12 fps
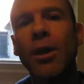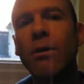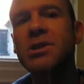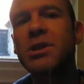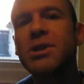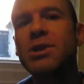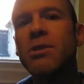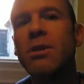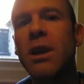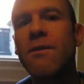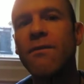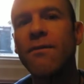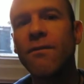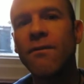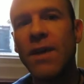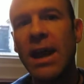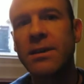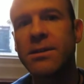Those are the two key
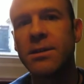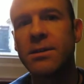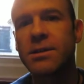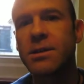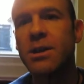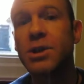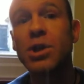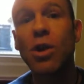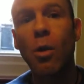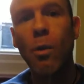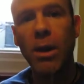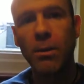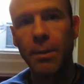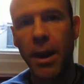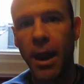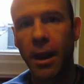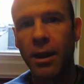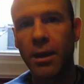factors to your
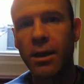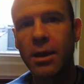well-being.